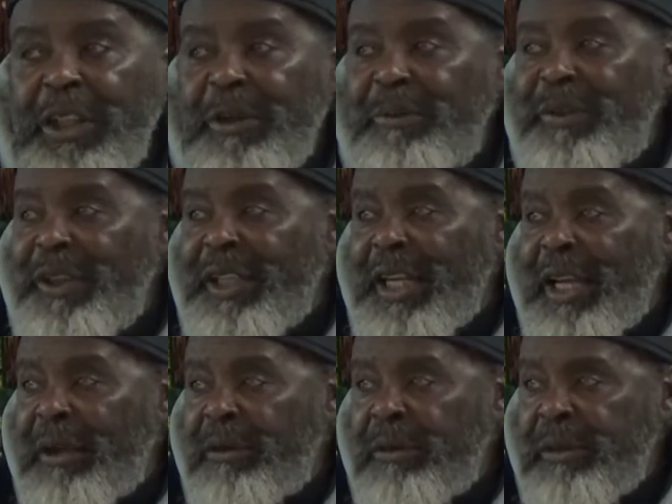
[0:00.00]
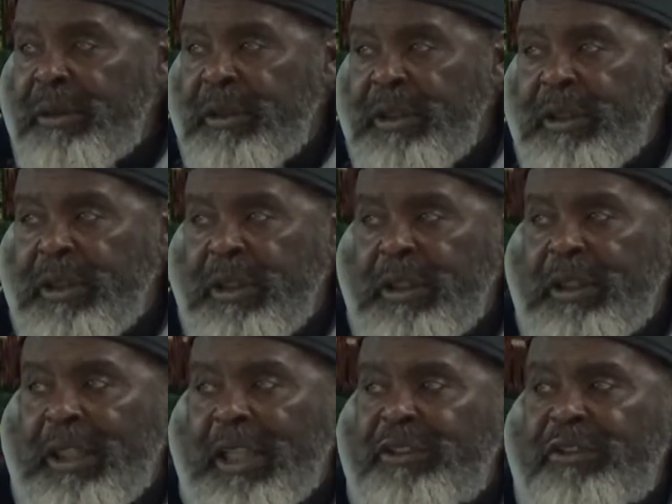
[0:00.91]
emptying it out,
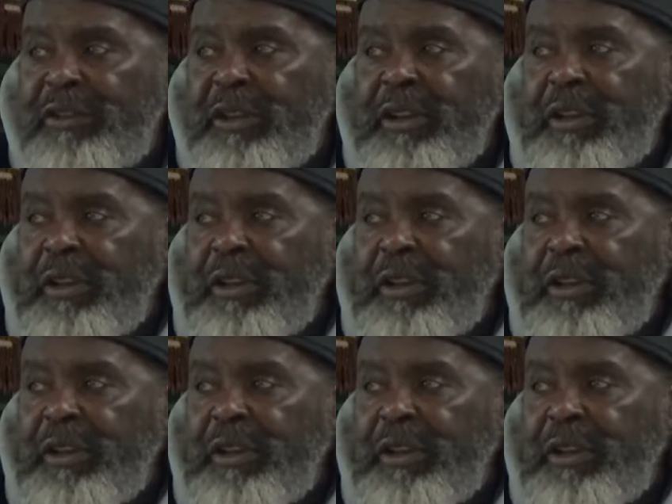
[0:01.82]
that's